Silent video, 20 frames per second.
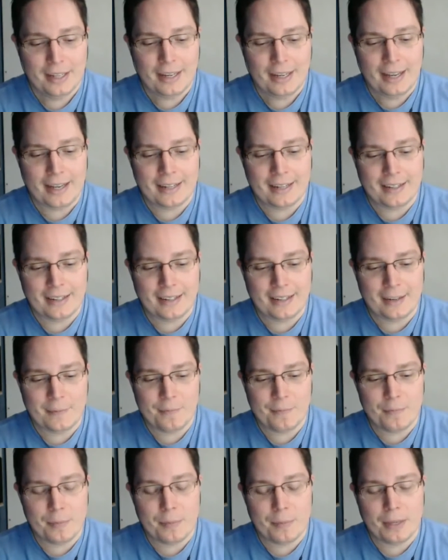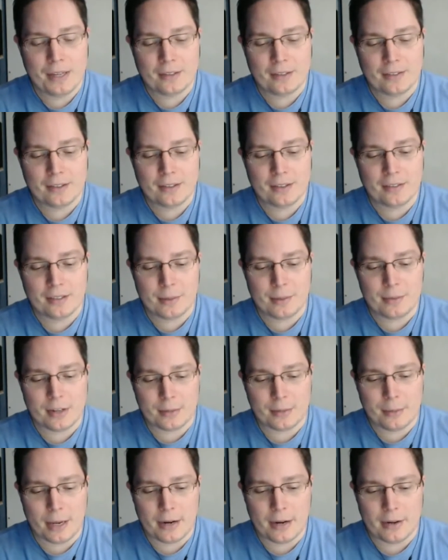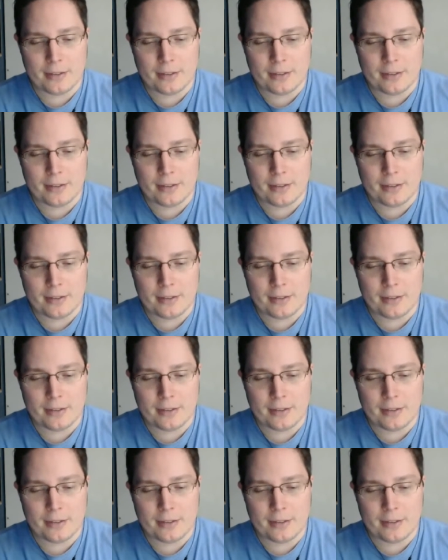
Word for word: And uh, because of the subject matter,